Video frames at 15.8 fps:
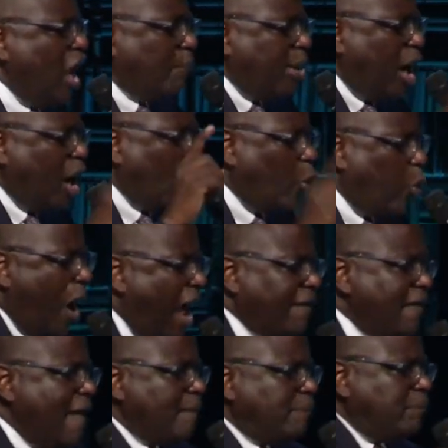But what
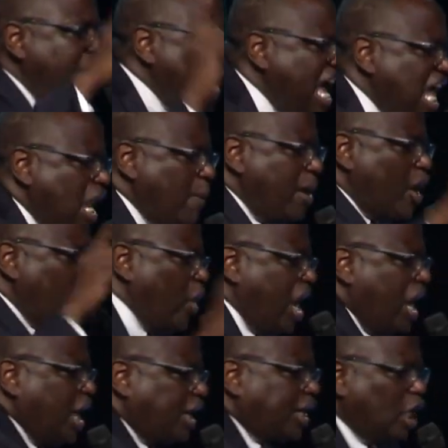the enemy
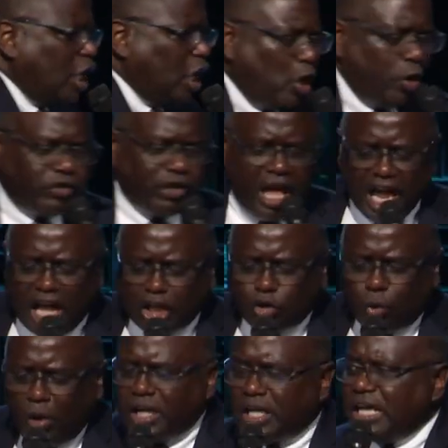ridicules is
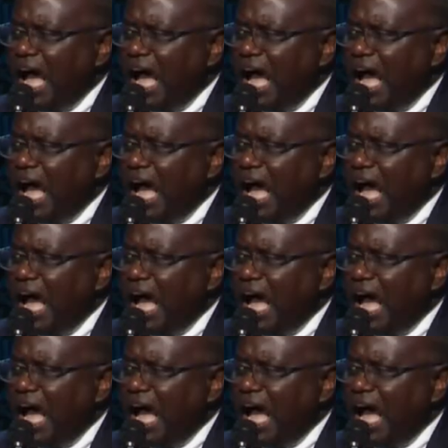what